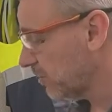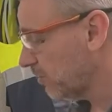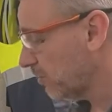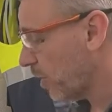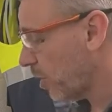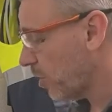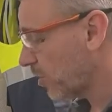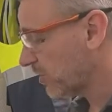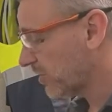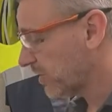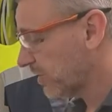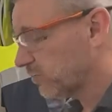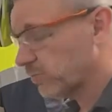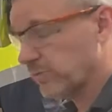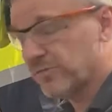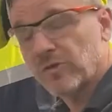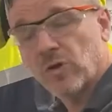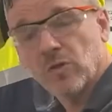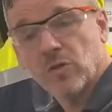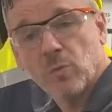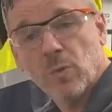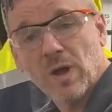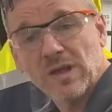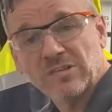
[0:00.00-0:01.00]
box is we've got
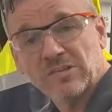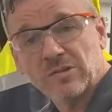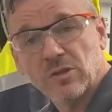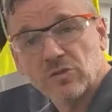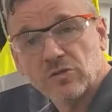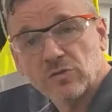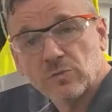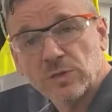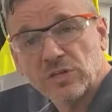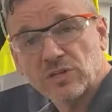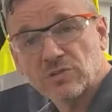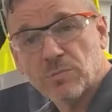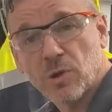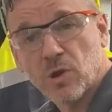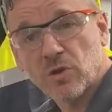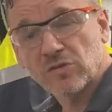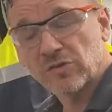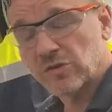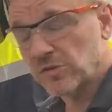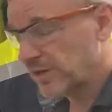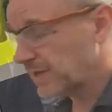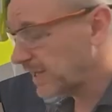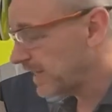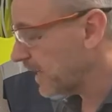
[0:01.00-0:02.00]
the Westlock Switchbox
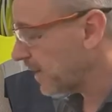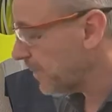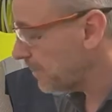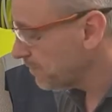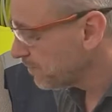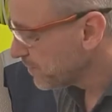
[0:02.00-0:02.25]
on here,